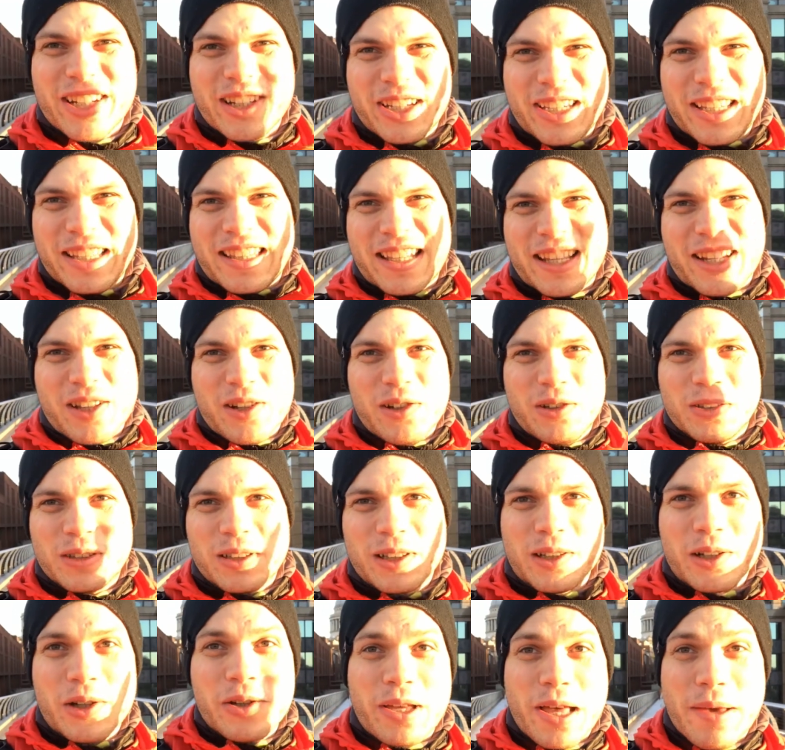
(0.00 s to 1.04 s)
Look at that golden
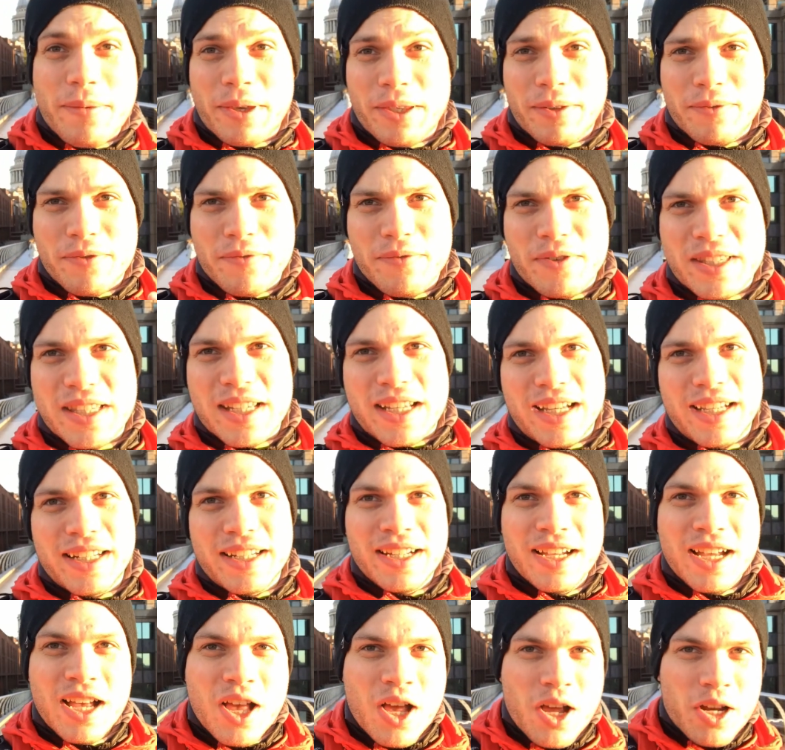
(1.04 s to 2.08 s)
glow coming in from the side,
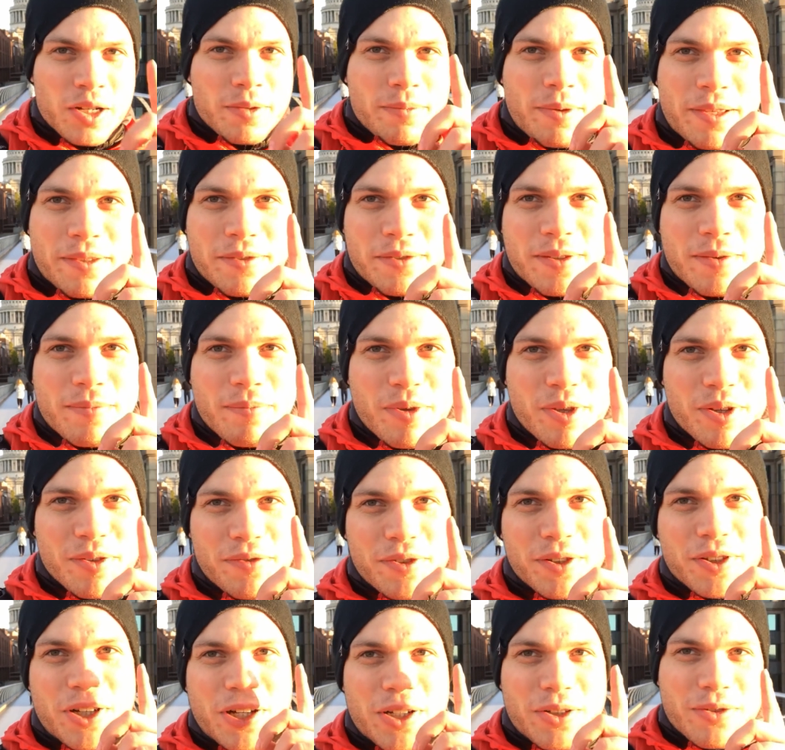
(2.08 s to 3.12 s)
which makes some
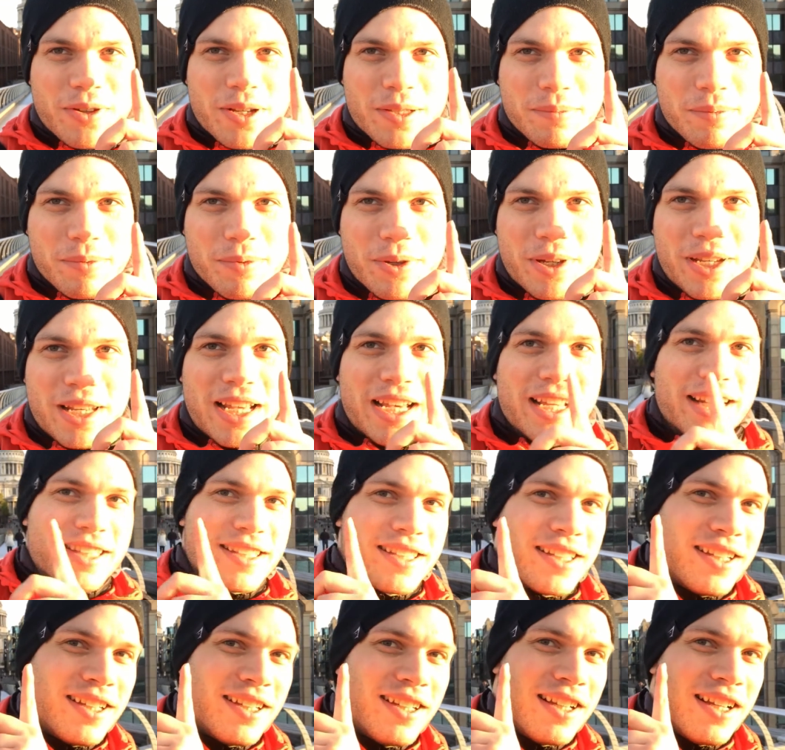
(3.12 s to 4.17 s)
beautiful contrast between
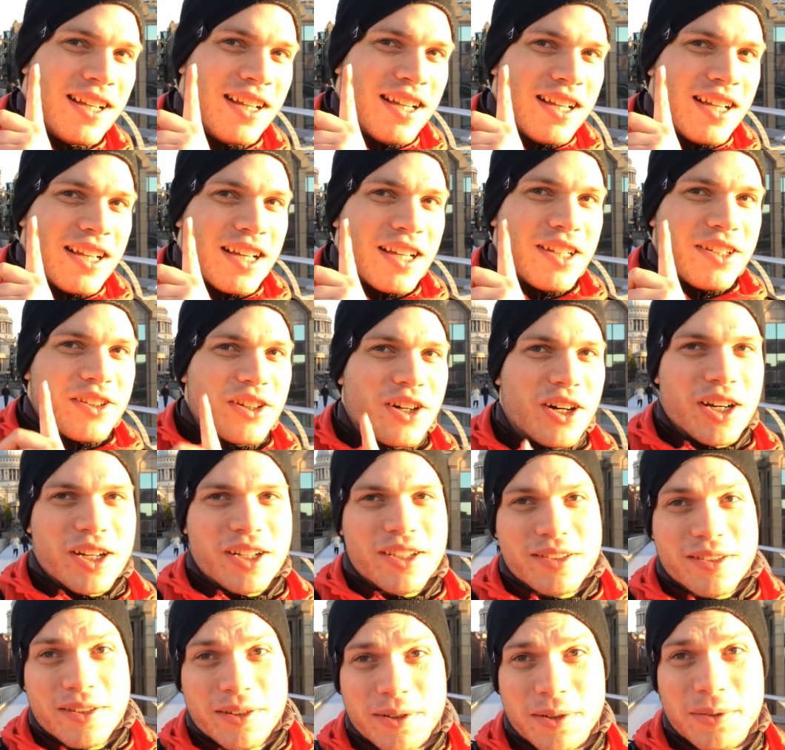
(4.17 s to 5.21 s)
light and
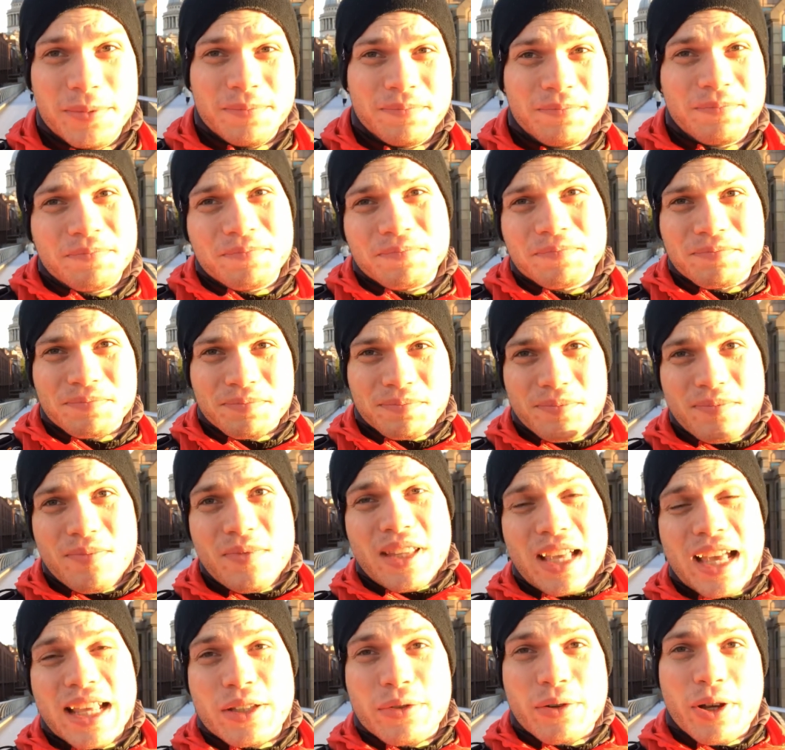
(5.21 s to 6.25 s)
dark. So
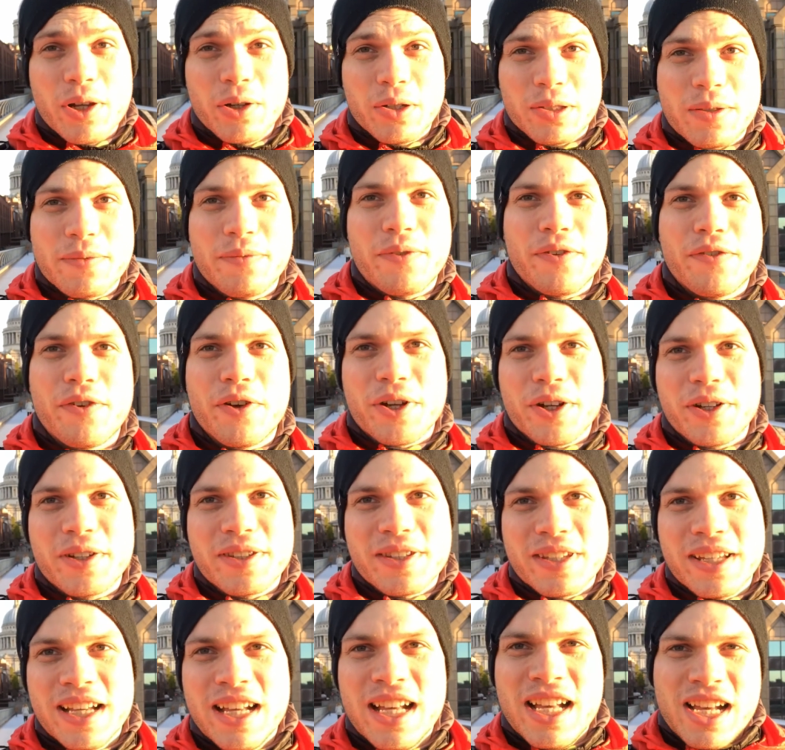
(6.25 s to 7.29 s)
that's really awesome for
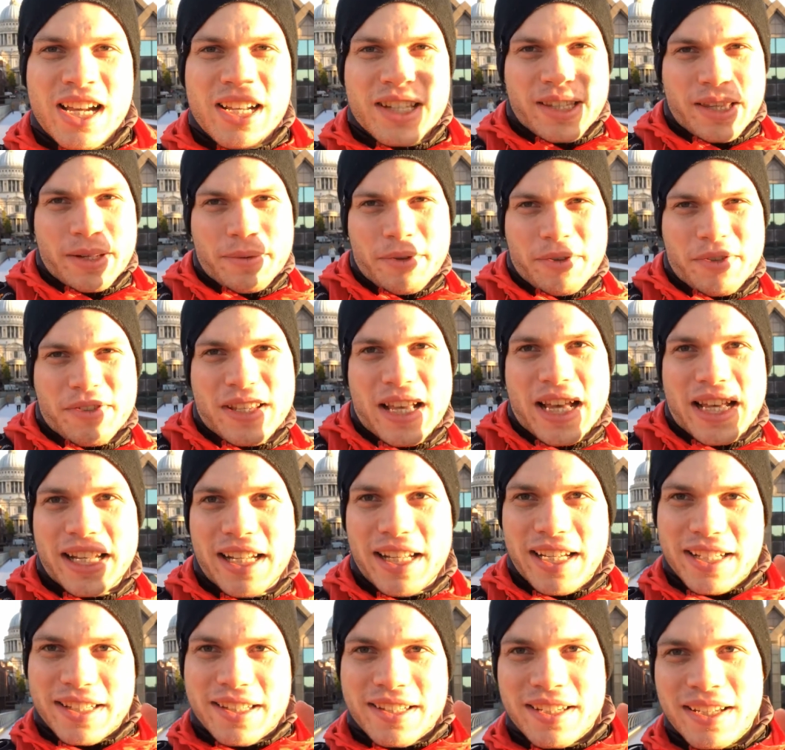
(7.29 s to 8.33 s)
photos. Just give it a side
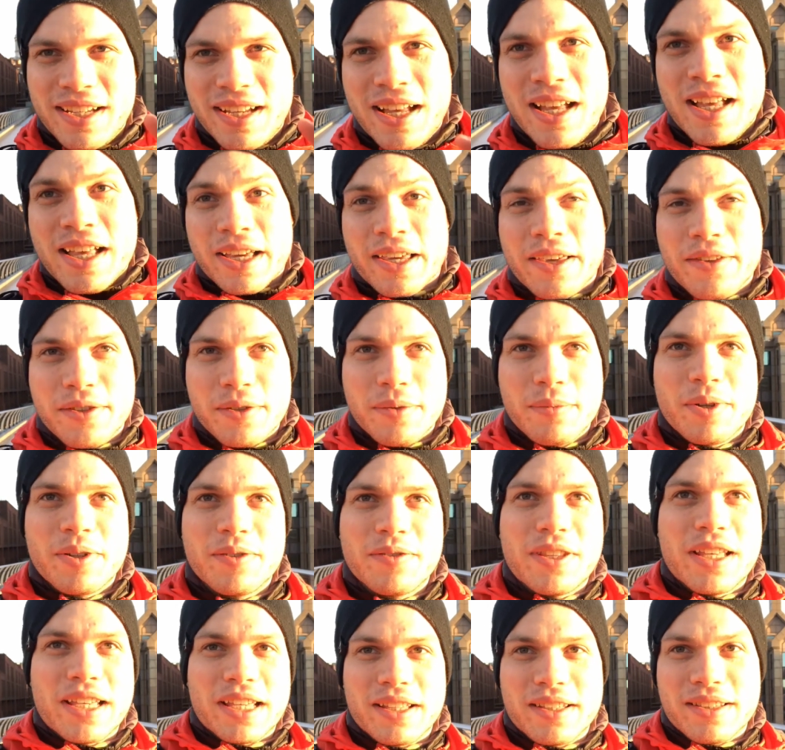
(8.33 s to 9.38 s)
light, gives you a bit
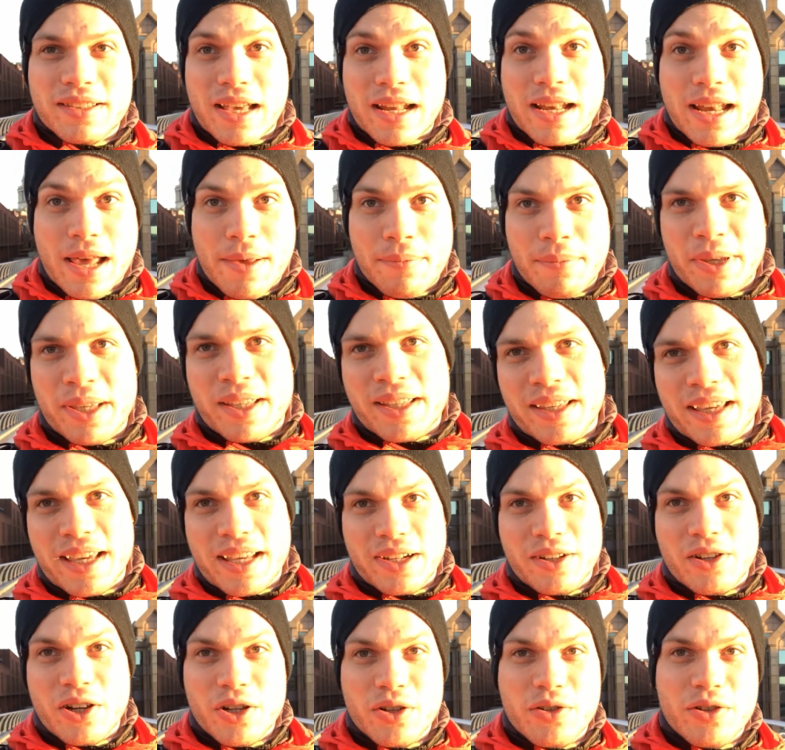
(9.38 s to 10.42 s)
of dynamic
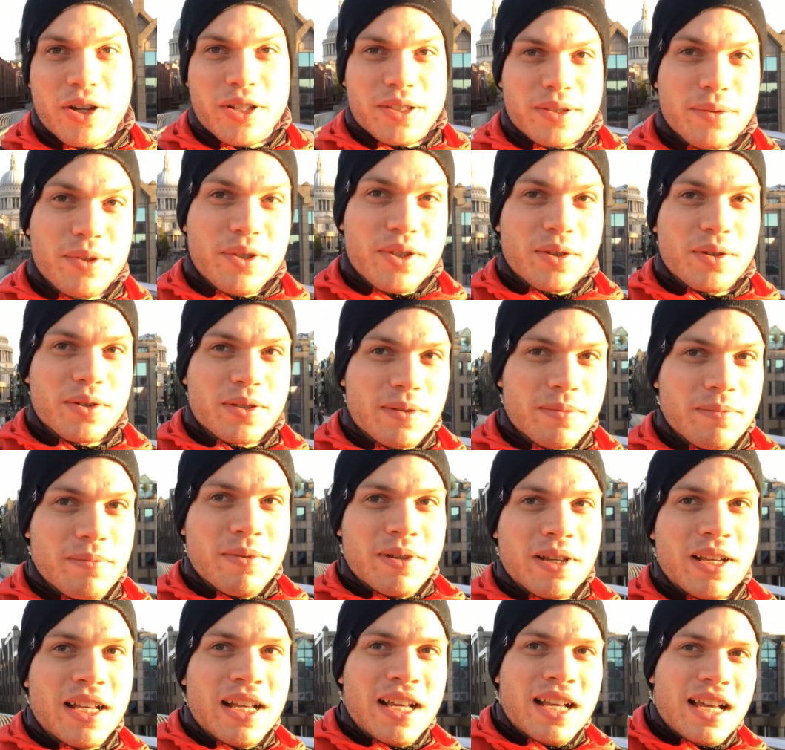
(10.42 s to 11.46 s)
and contrast, which is awesome.
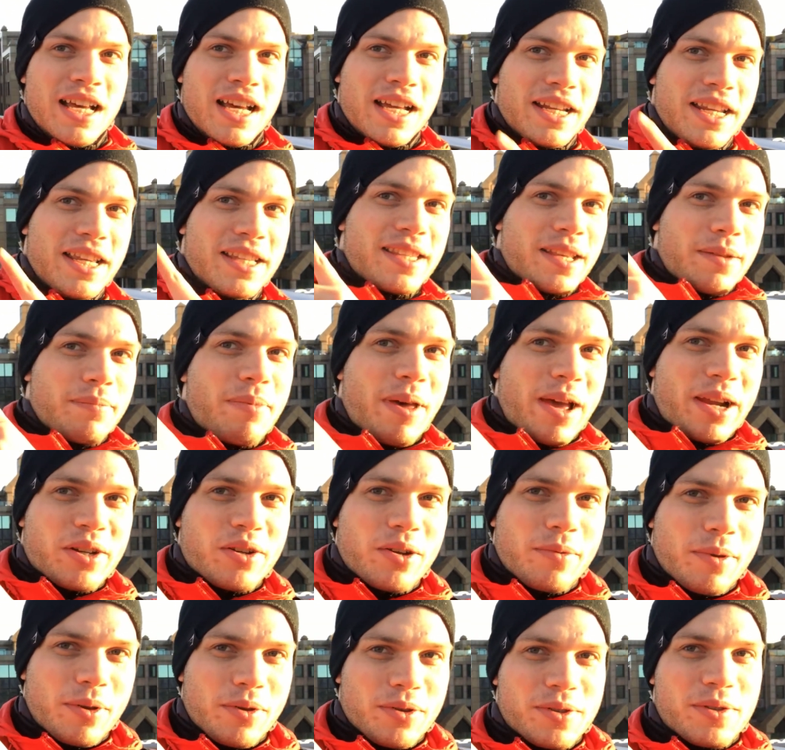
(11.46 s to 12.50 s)
And here's that
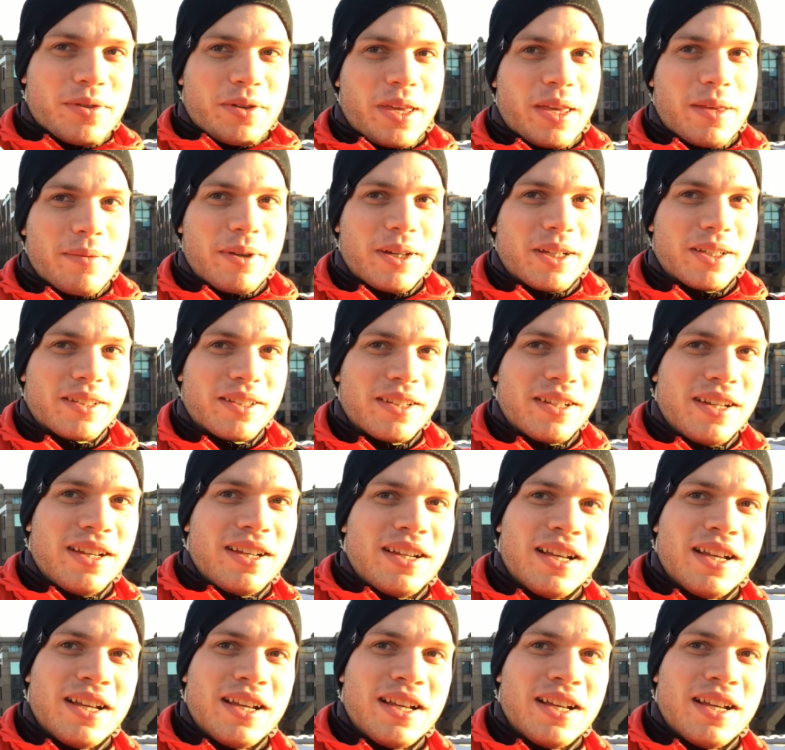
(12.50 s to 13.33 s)
backdrop I was talking about.